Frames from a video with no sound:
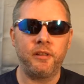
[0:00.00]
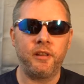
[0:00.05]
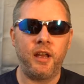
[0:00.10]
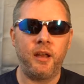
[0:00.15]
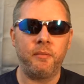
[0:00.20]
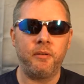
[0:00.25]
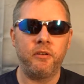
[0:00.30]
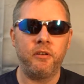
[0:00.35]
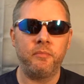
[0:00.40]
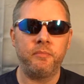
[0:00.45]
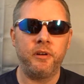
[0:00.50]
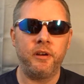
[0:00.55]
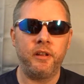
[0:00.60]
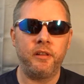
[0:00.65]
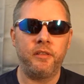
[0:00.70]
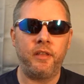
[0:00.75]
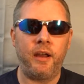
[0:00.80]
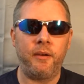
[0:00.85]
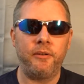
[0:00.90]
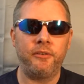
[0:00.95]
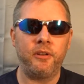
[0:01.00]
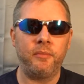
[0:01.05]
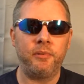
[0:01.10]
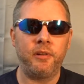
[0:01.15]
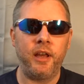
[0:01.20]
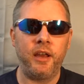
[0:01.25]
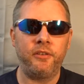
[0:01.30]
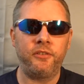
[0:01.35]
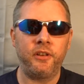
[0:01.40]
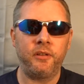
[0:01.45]
label, but that was a
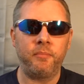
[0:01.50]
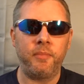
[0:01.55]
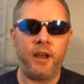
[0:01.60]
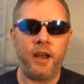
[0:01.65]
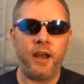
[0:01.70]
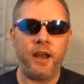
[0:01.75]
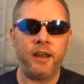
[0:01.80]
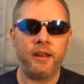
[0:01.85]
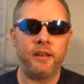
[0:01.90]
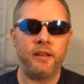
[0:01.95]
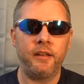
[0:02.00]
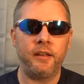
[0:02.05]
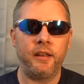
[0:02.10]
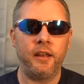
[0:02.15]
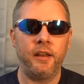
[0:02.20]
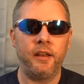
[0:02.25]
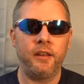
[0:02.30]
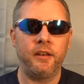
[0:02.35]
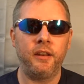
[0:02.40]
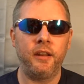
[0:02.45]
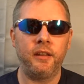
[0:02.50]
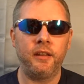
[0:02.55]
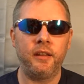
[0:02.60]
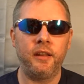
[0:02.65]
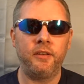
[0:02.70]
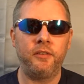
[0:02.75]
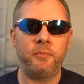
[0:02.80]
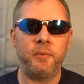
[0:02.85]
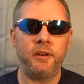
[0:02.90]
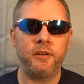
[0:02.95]
plastic bag and
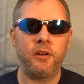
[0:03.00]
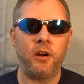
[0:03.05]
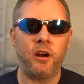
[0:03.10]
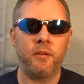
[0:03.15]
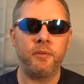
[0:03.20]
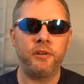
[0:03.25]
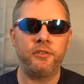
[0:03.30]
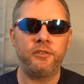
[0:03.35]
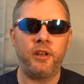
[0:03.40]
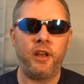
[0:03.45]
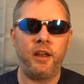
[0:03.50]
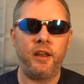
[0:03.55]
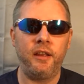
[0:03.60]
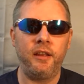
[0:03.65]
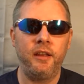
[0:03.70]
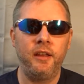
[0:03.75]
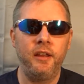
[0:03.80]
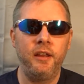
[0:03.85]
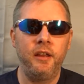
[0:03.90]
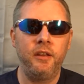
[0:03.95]
it's been garbage day,